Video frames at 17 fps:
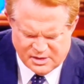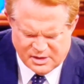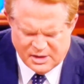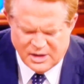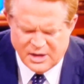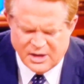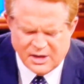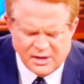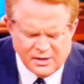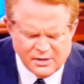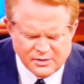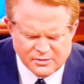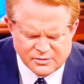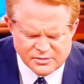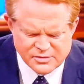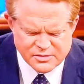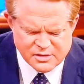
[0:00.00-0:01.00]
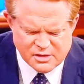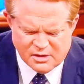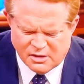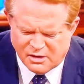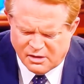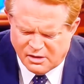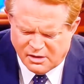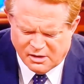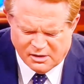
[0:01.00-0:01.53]
He heals
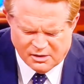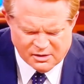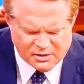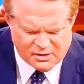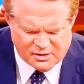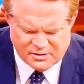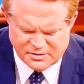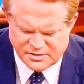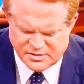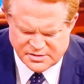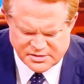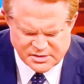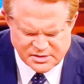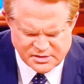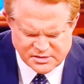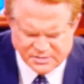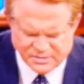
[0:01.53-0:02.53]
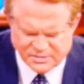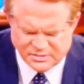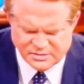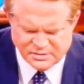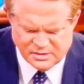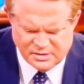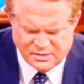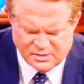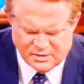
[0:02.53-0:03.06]
all our diseases.
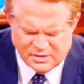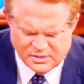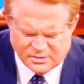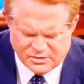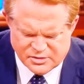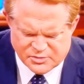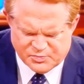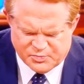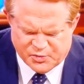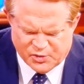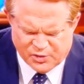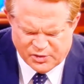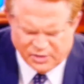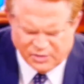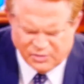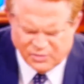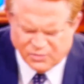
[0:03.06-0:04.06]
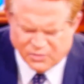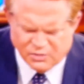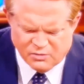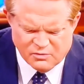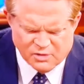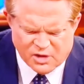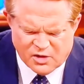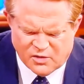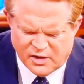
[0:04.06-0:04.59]
Just put
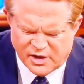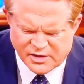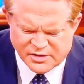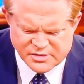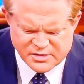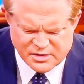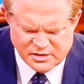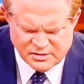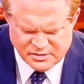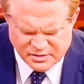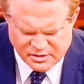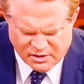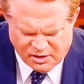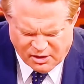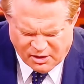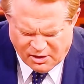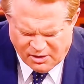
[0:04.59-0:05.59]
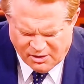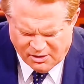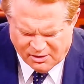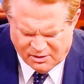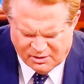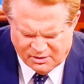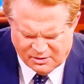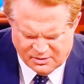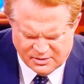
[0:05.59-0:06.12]
your request into
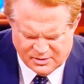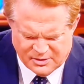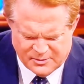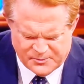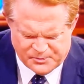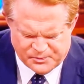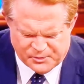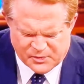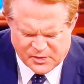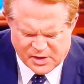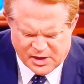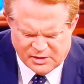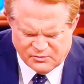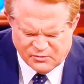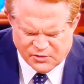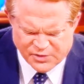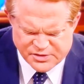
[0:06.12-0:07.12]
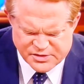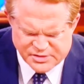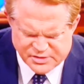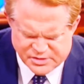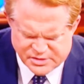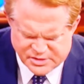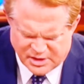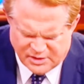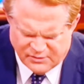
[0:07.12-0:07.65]
all and
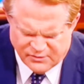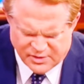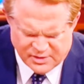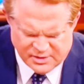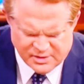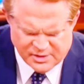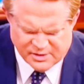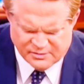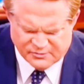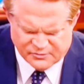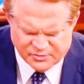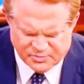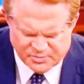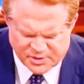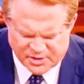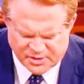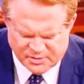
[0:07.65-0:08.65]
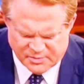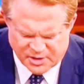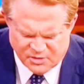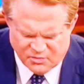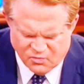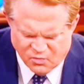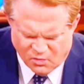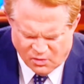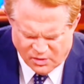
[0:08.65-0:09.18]
receive it now from him.
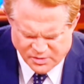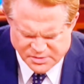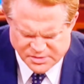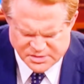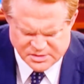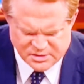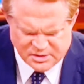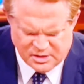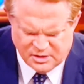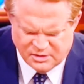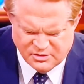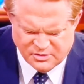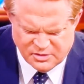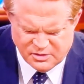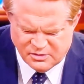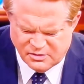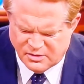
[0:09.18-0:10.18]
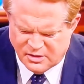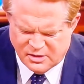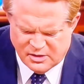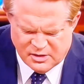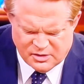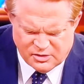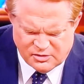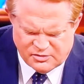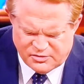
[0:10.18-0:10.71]
He wants to heal you.
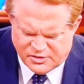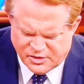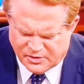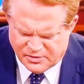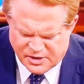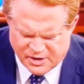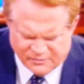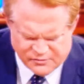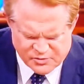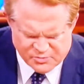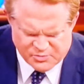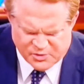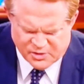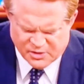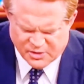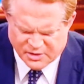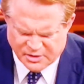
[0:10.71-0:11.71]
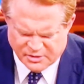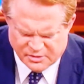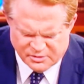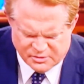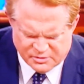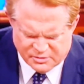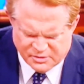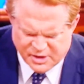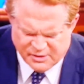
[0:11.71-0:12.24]
You don't have to bargain.
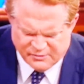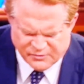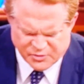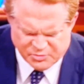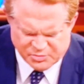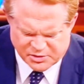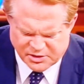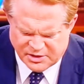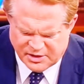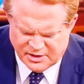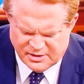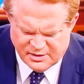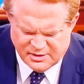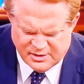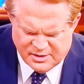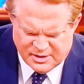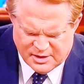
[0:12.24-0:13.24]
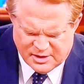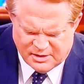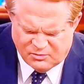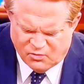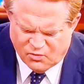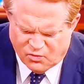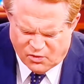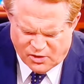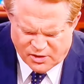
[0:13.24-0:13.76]
You don't have to plead.
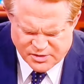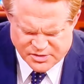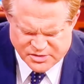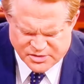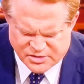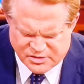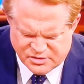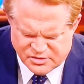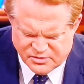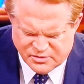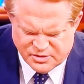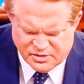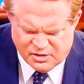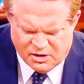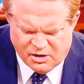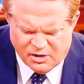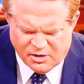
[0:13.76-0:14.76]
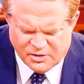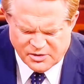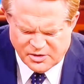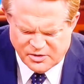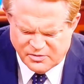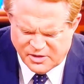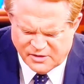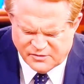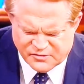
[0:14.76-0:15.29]
He wants to do it. All
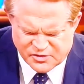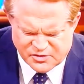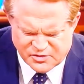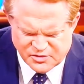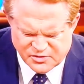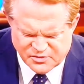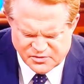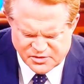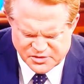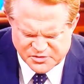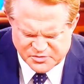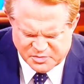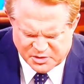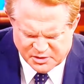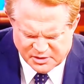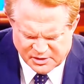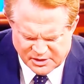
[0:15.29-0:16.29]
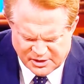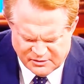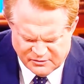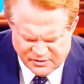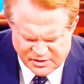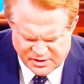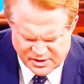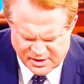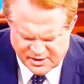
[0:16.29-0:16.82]
you have to do is
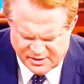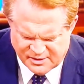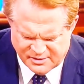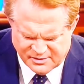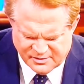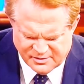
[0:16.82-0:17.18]
believe it now.